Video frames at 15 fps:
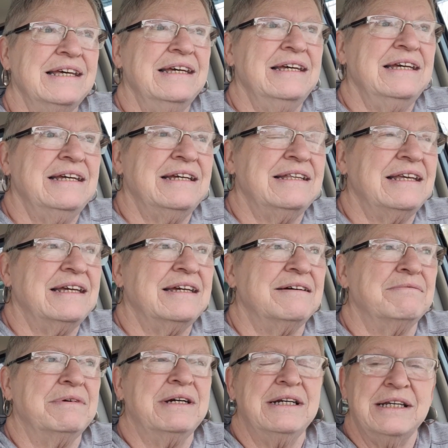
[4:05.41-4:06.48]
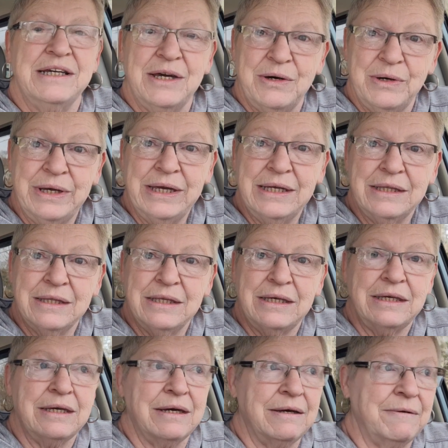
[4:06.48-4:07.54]
I think I'm going to go hit
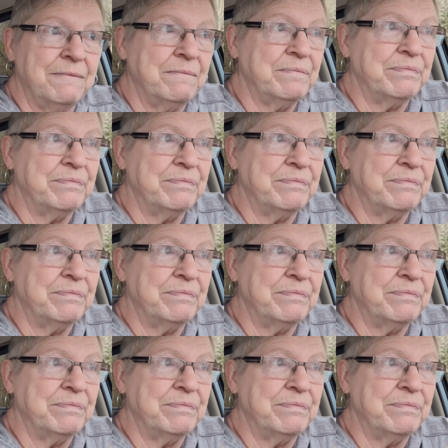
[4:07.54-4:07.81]
the uh,